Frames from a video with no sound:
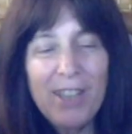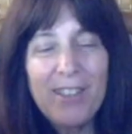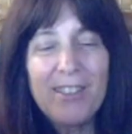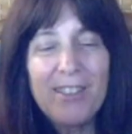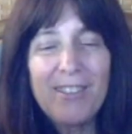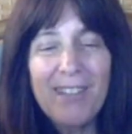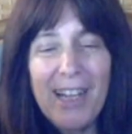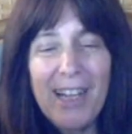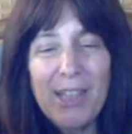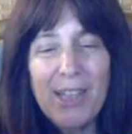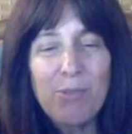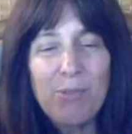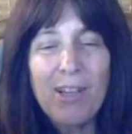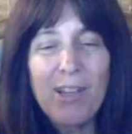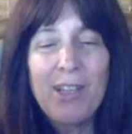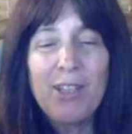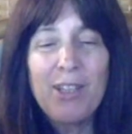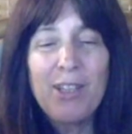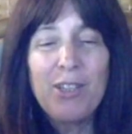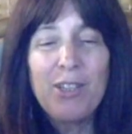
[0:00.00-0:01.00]
right, that's
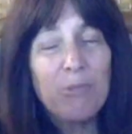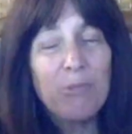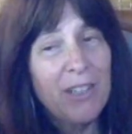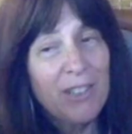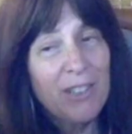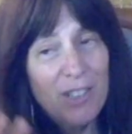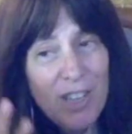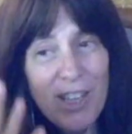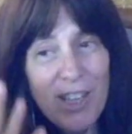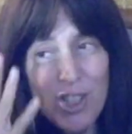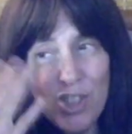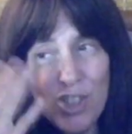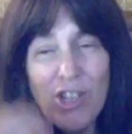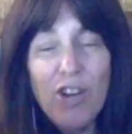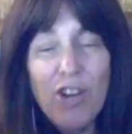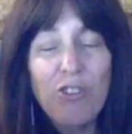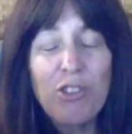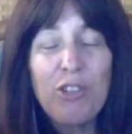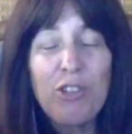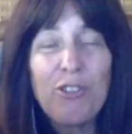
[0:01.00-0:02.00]
what I do, and it's
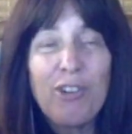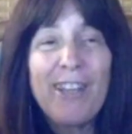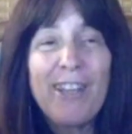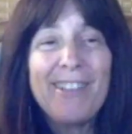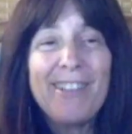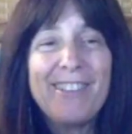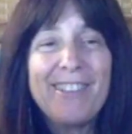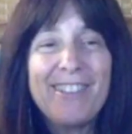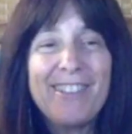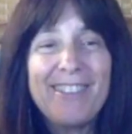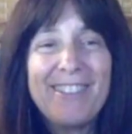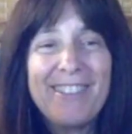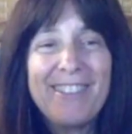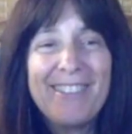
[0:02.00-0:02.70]
generally right.